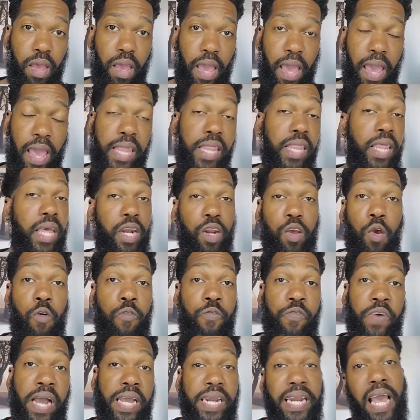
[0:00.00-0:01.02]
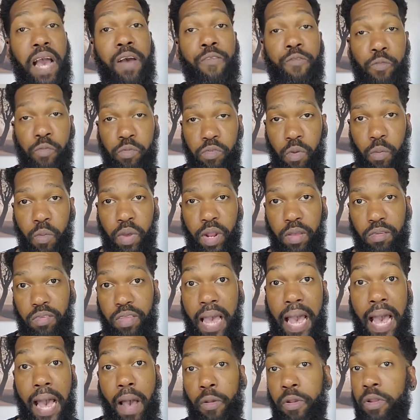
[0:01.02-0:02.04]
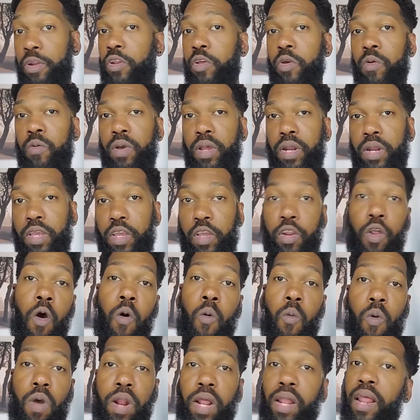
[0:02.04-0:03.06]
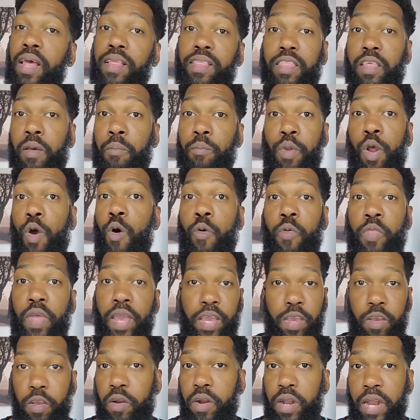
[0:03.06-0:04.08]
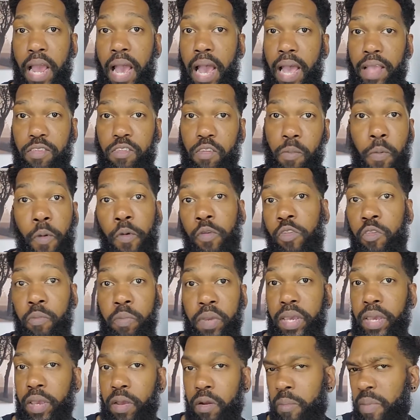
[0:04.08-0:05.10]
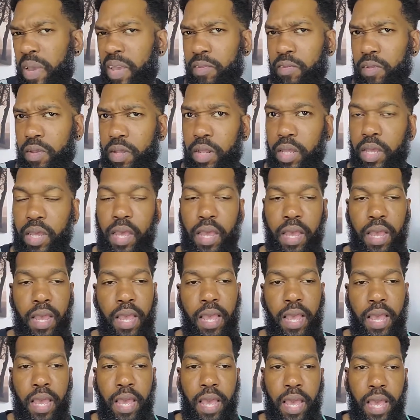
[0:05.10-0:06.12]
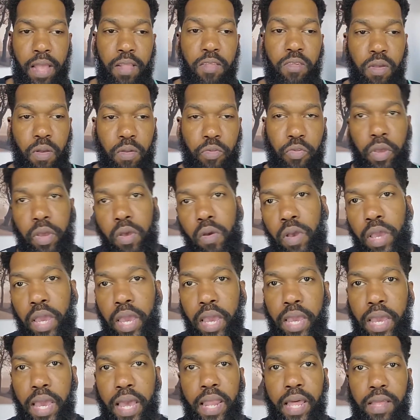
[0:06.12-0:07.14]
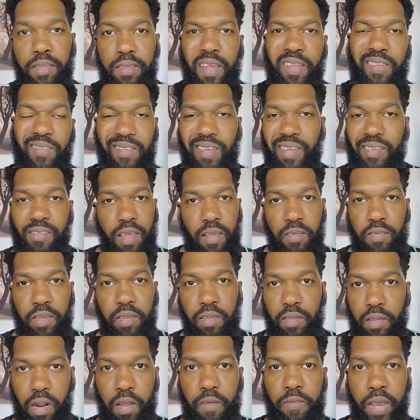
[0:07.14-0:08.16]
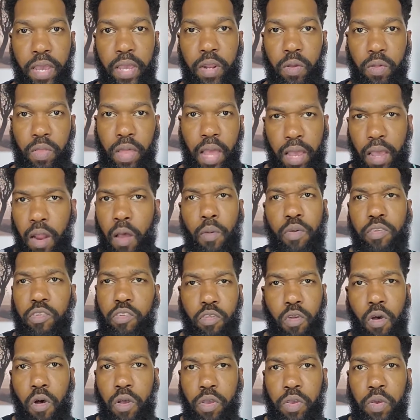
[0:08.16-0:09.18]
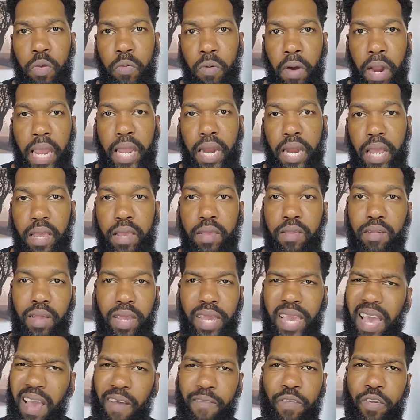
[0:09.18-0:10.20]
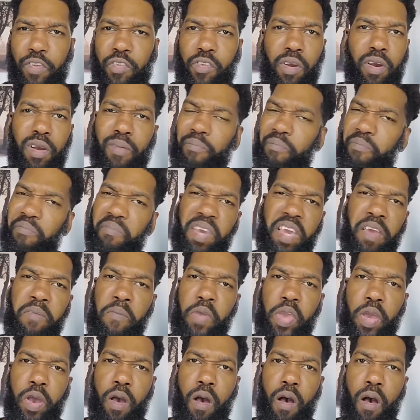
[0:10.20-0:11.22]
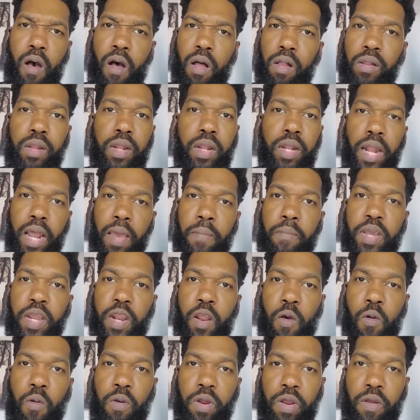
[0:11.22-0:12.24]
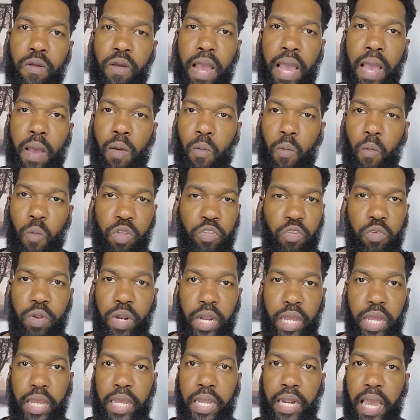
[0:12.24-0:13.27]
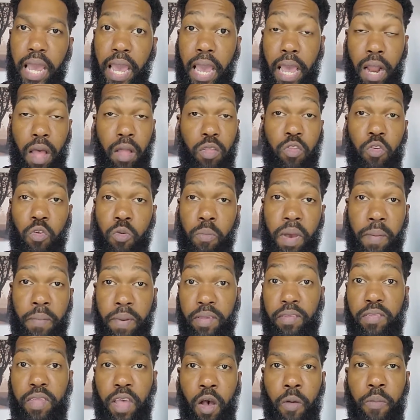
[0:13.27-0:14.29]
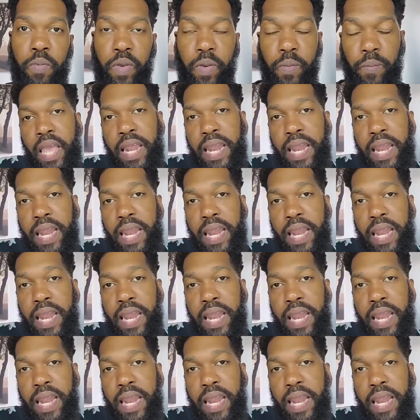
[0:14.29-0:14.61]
And then go find out from someone else how to do it. You don't want to let them know that you're not supposed to be here, basically. And so I was like, okay, yeah, that sounds easy enough. I can do that. I can always just call you, right? And he's like, yeah, for sure. Give me a call. Let me know where you're at, what you need, and I'll do my best to help you.